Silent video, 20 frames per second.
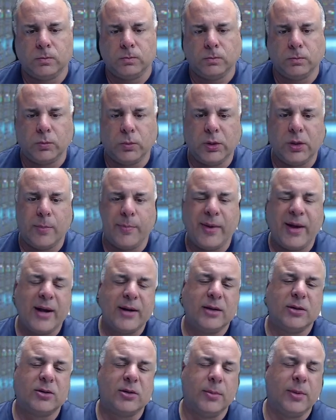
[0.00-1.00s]
we
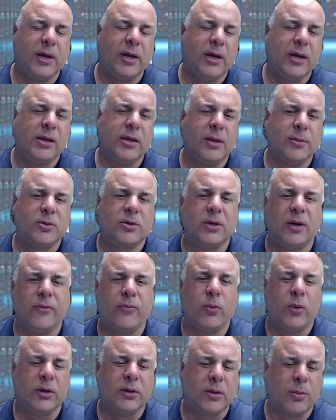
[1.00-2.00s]
abandoned some of the helium stuff
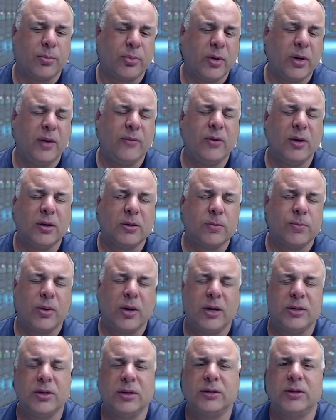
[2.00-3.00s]
with the previous
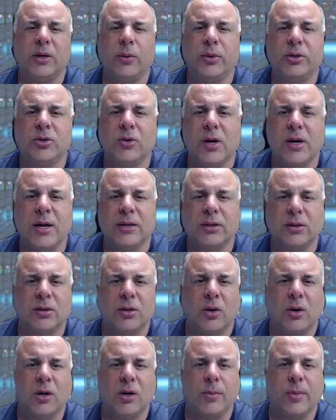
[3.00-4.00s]
project that we try not to
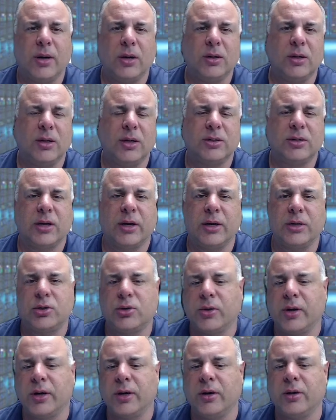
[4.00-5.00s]
talk about unless I get
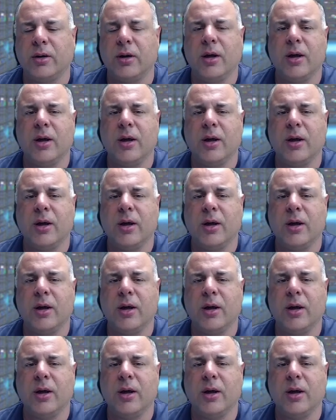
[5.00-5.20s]
triggered.